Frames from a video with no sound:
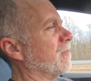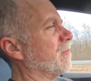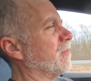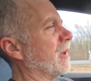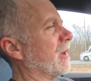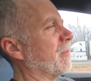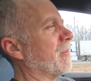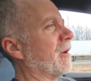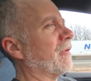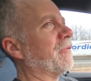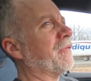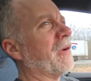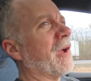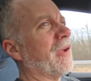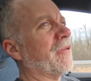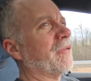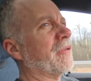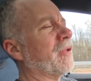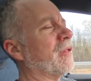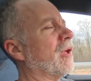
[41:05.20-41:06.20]
being about
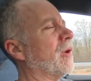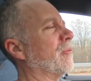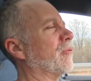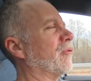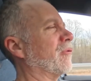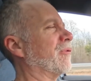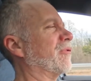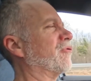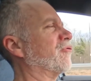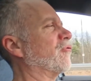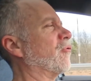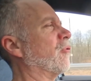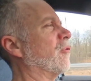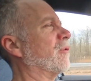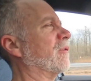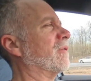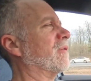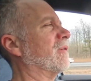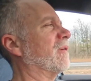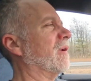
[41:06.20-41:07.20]
5 kilometers
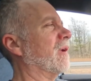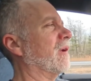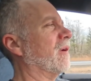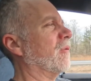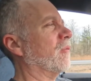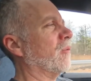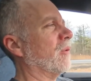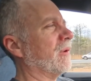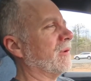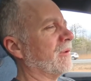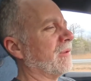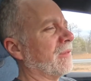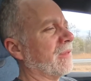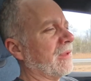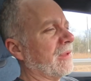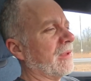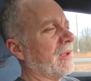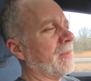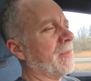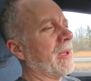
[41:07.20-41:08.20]
short when
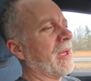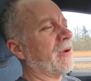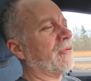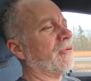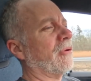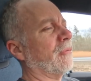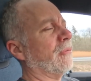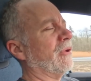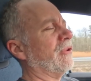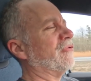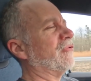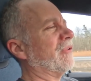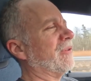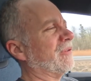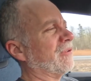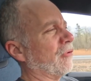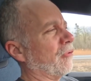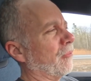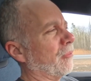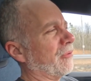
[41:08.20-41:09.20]
the battery reached
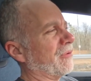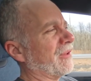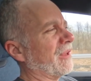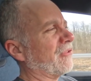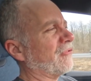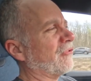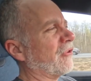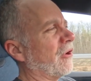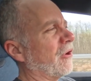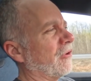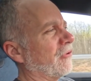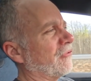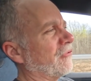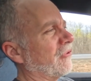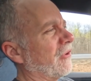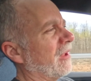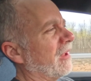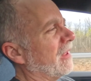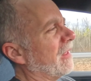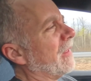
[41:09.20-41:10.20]
0%
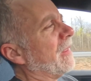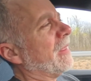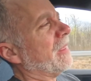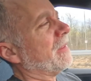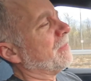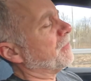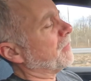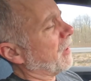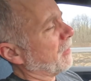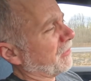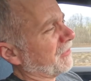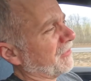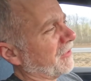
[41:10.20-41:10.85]
charge. I was